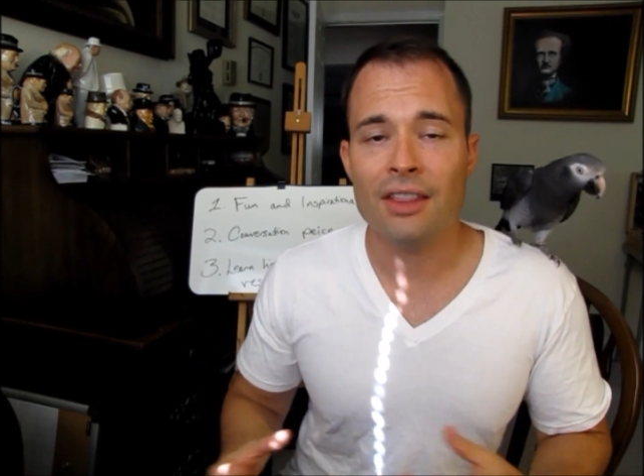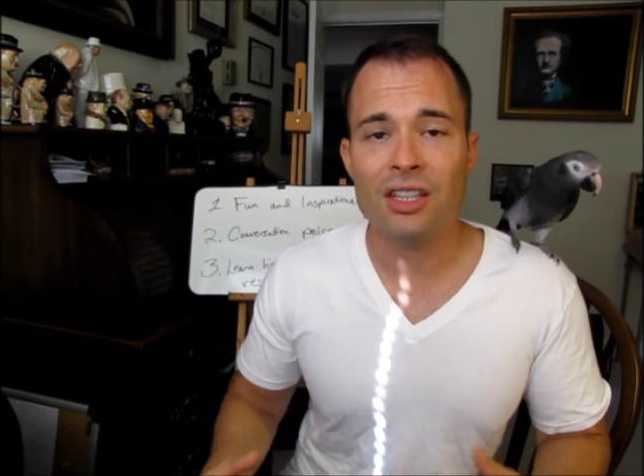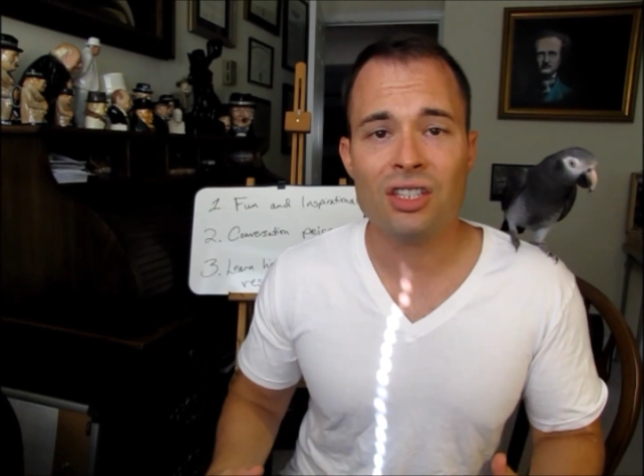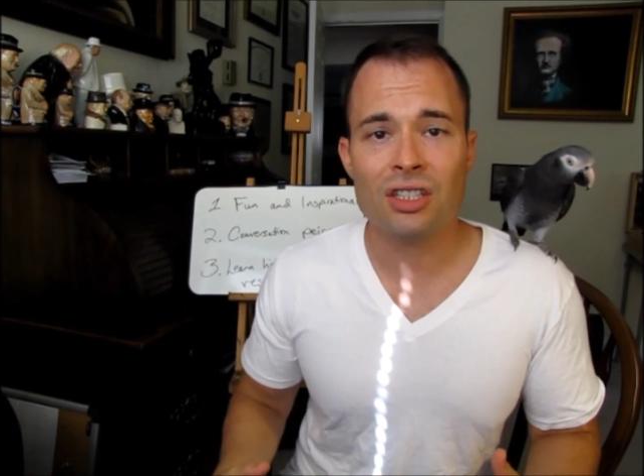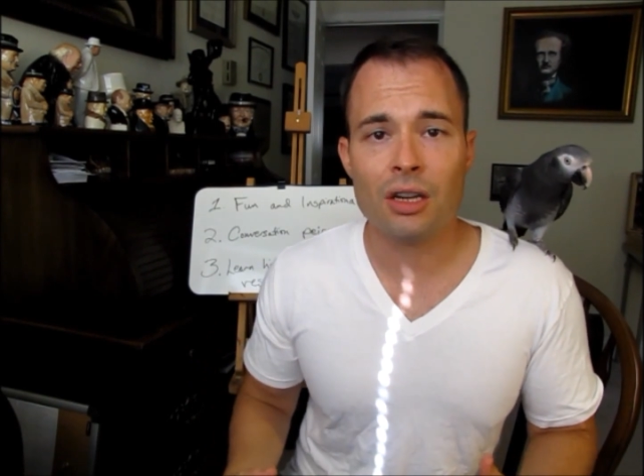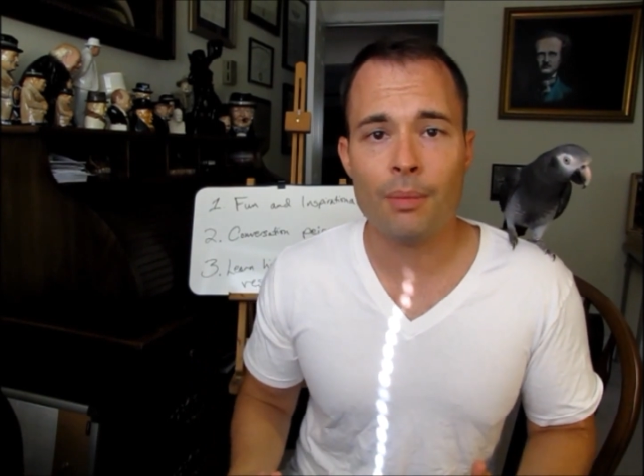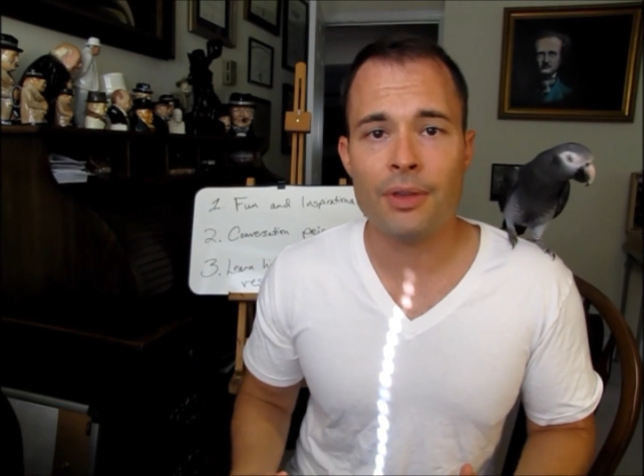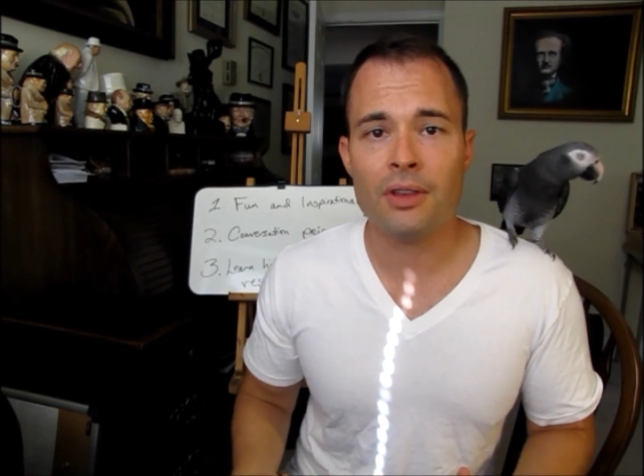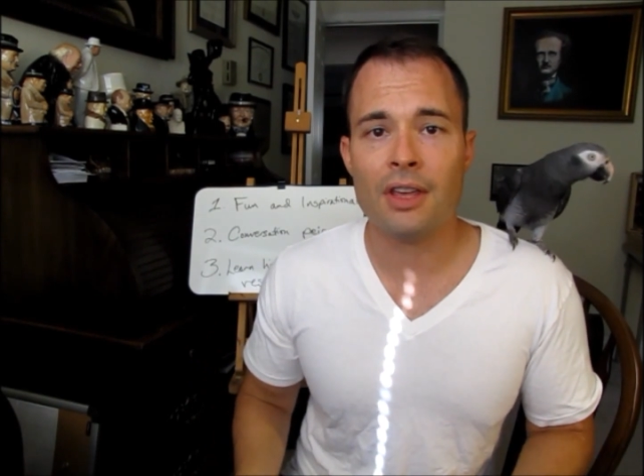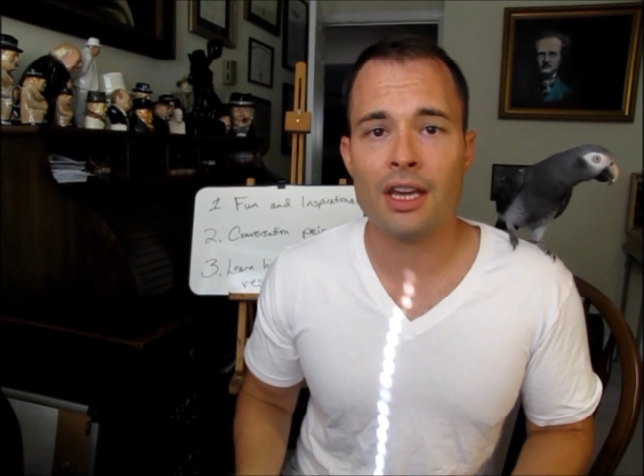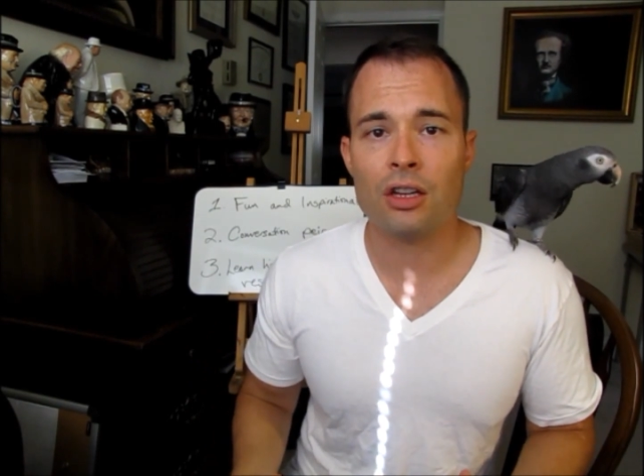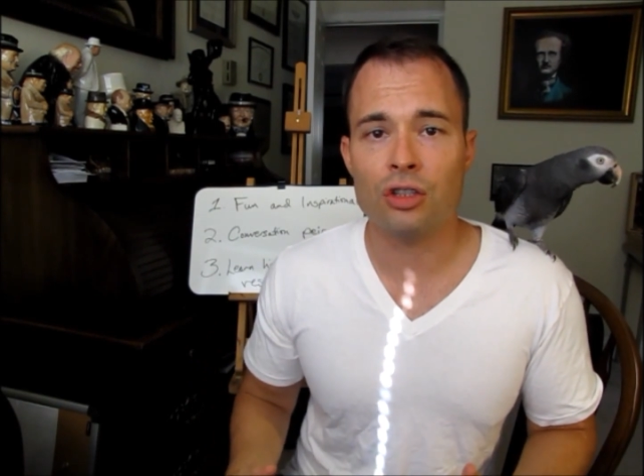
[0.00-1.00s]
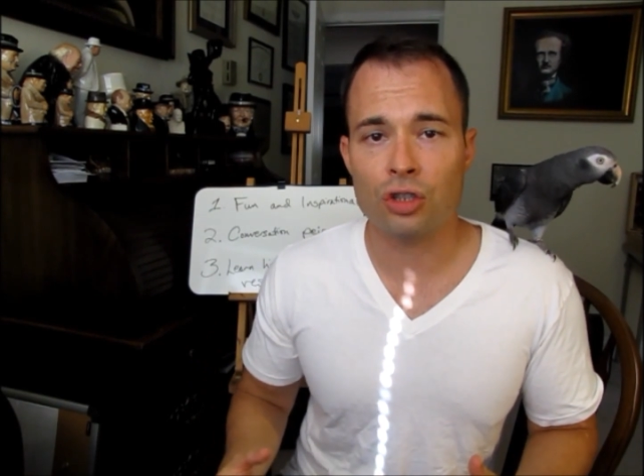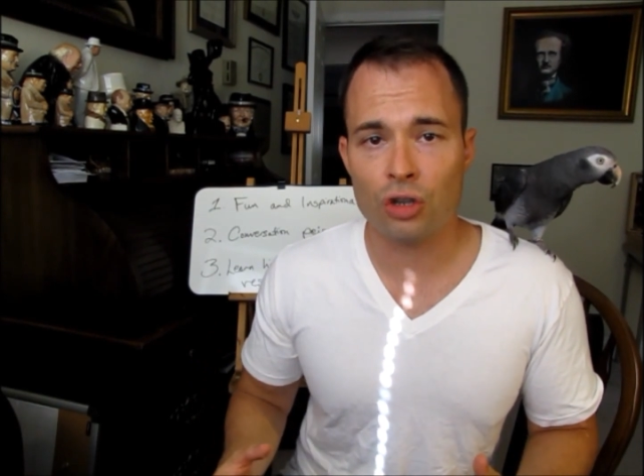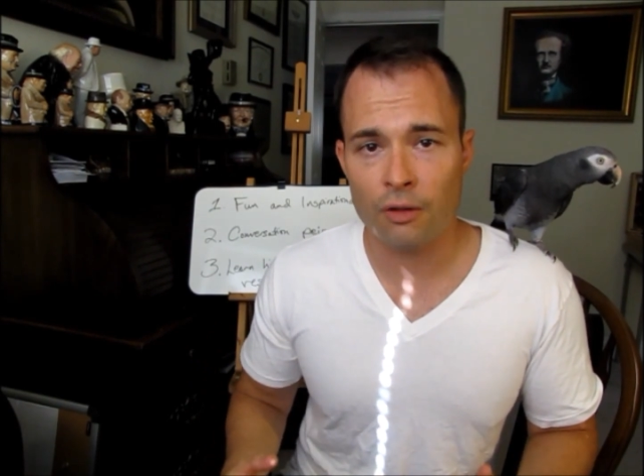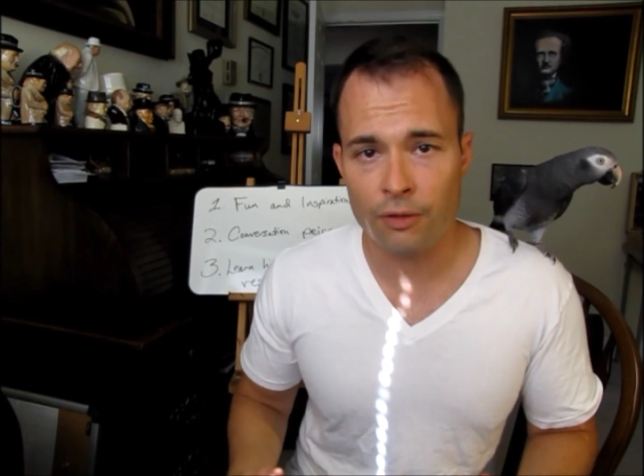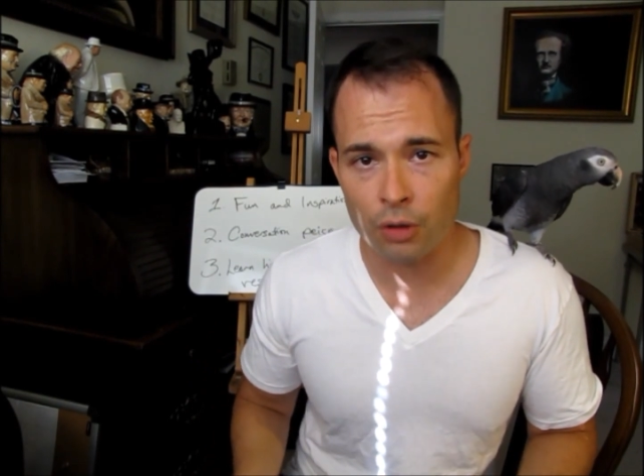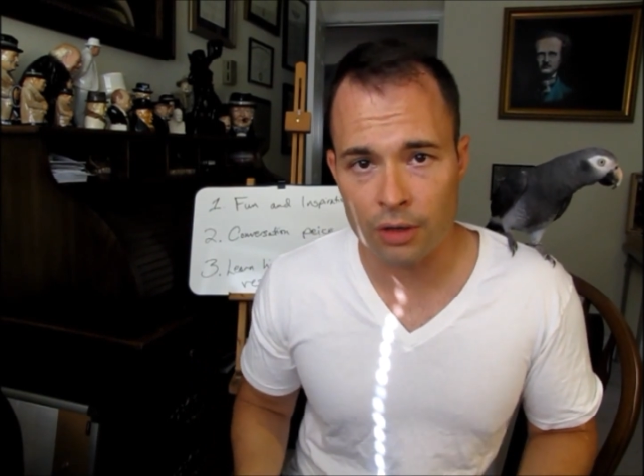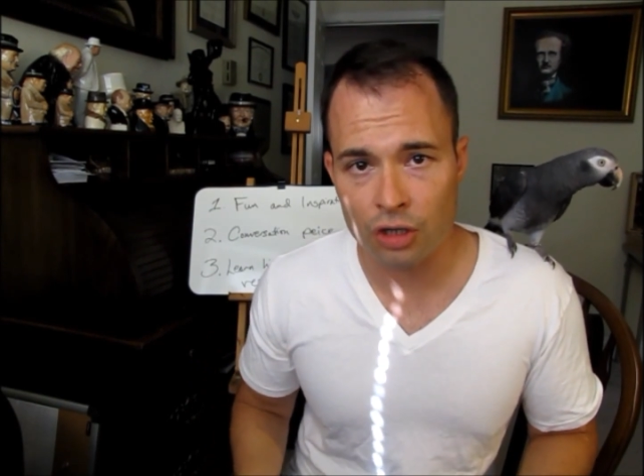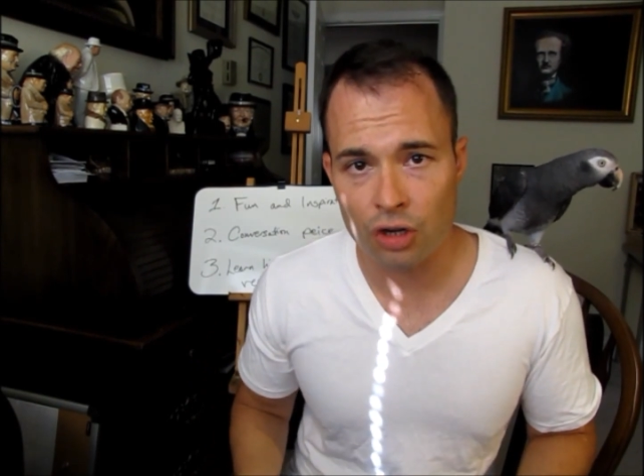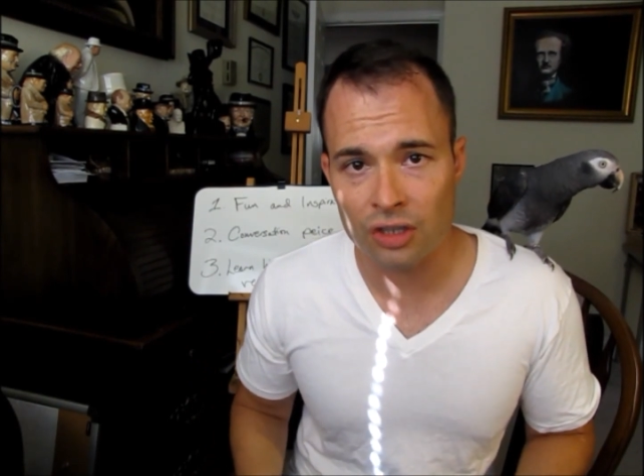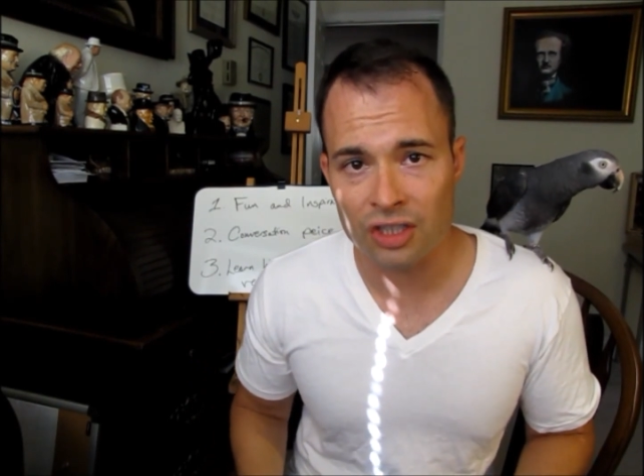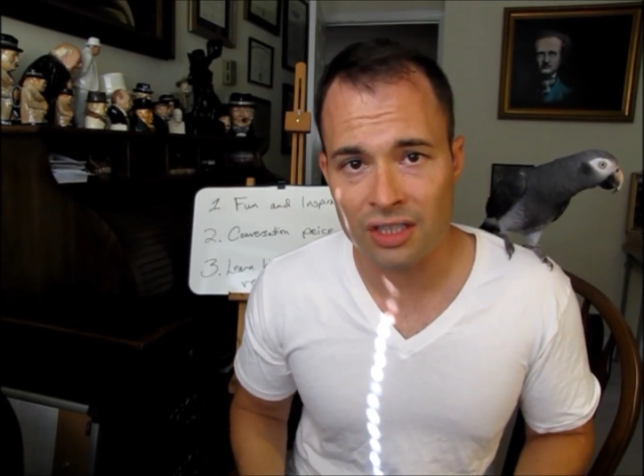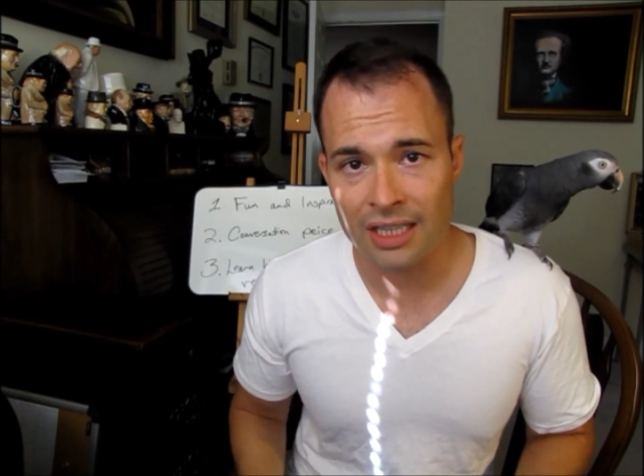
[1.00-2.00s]
And this is something that can serve you in
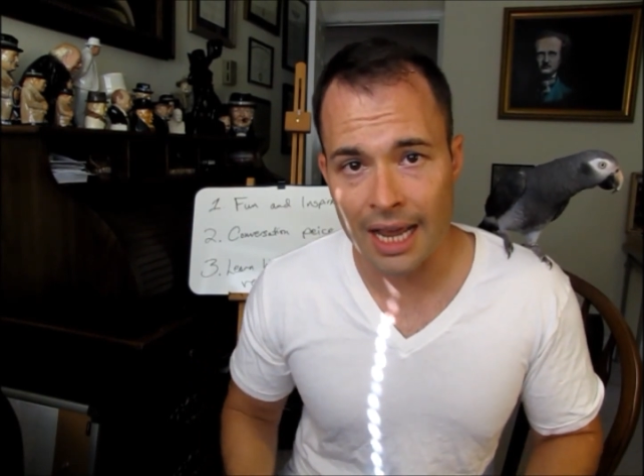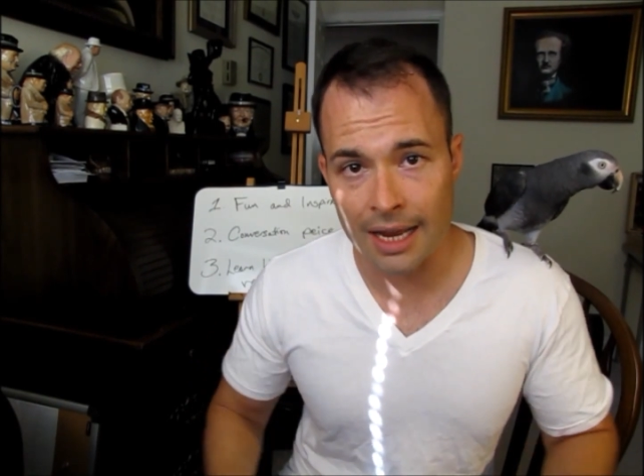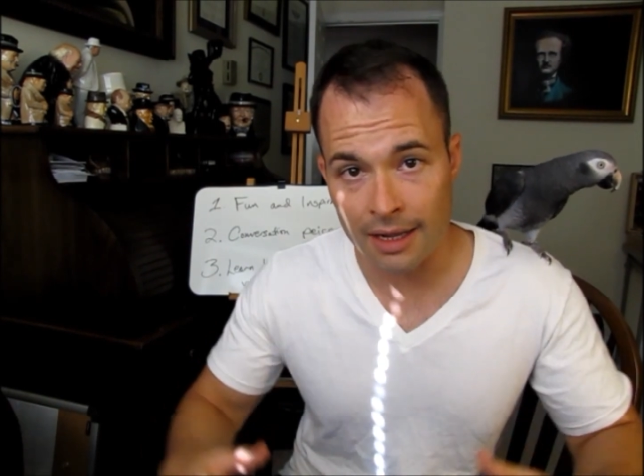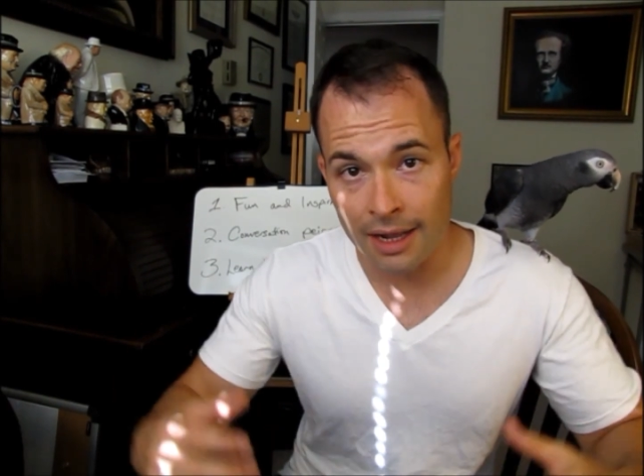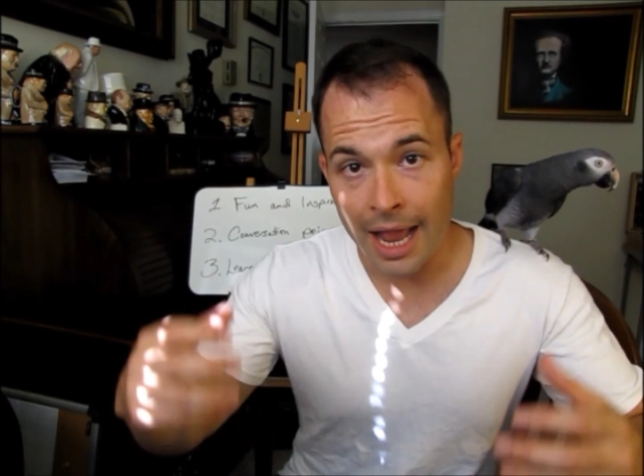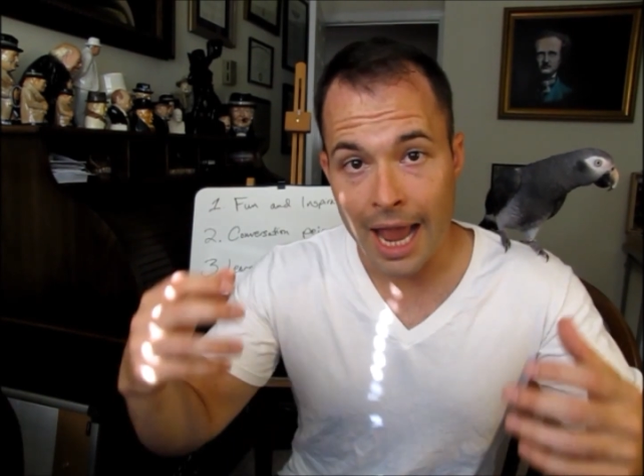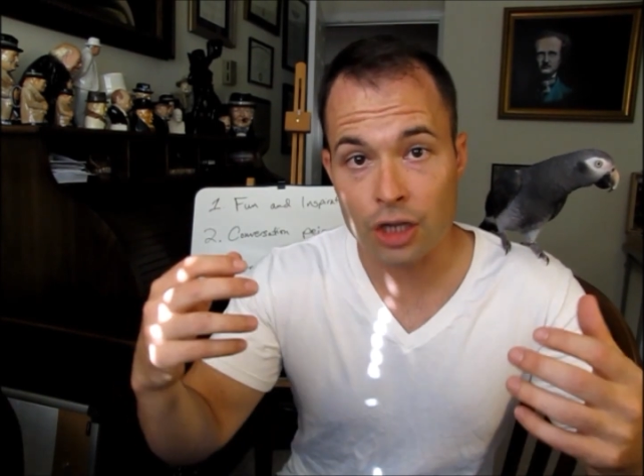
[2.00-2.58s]
good stead